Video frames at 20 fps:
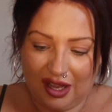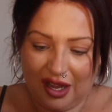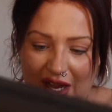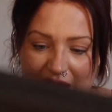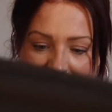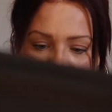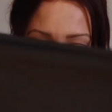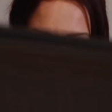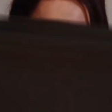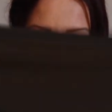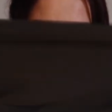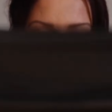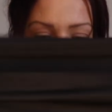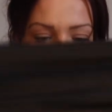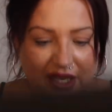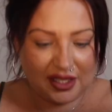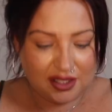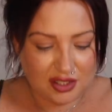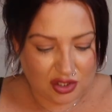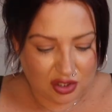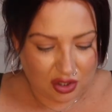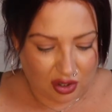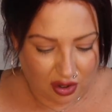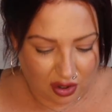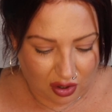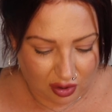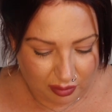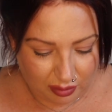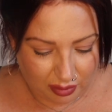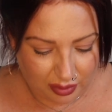And a little vest
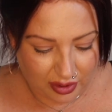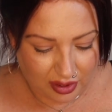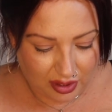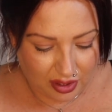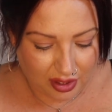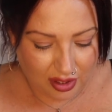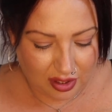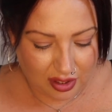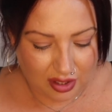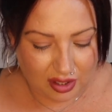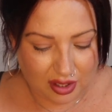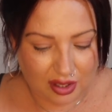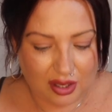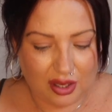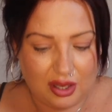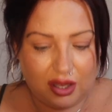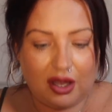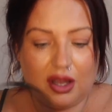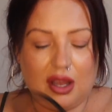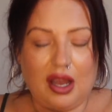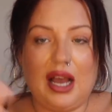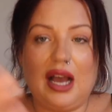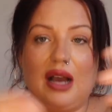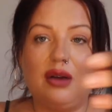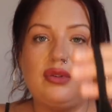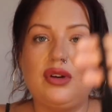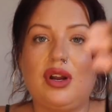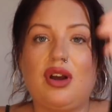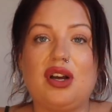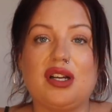top. How
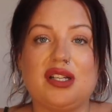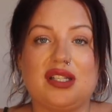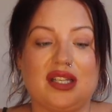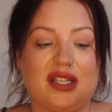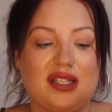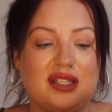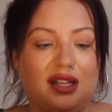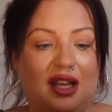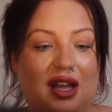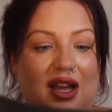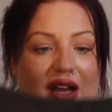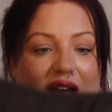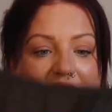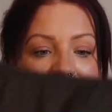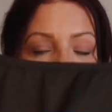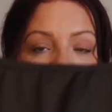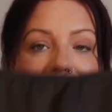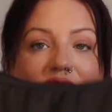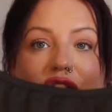nice is that?